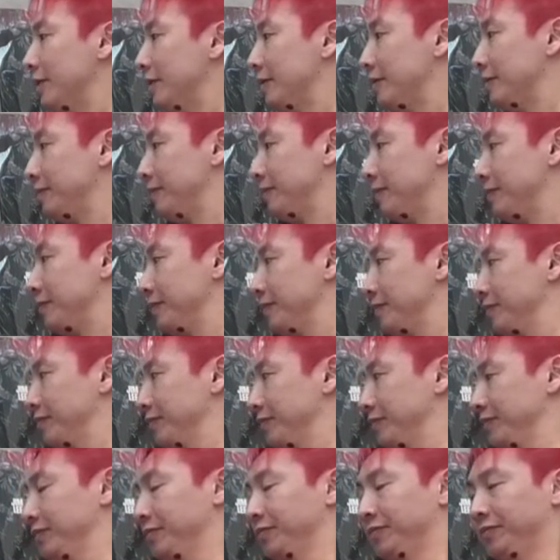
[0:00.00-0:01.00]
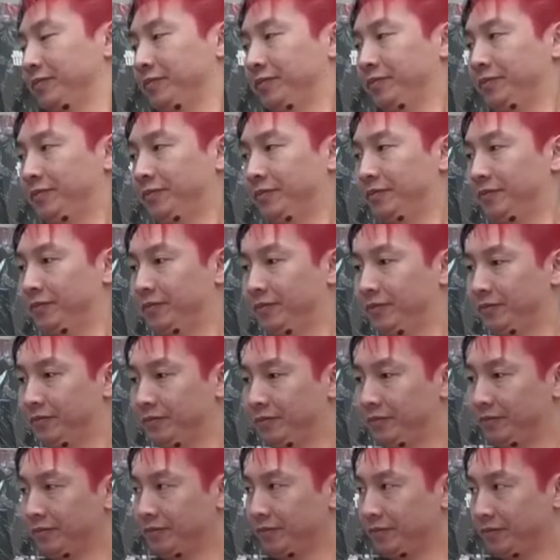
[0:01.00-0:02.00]

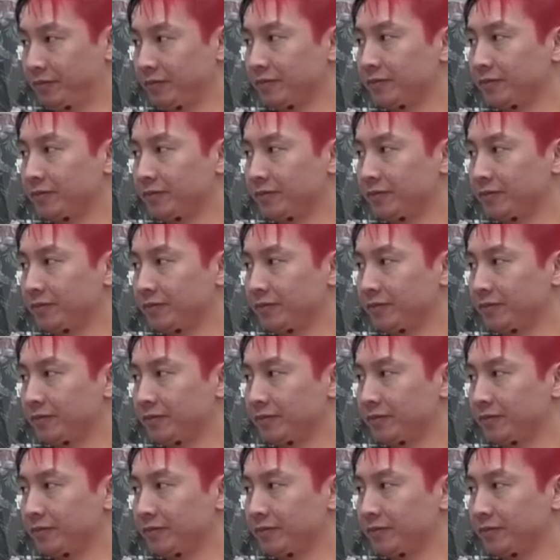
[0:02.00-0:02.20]
(silent)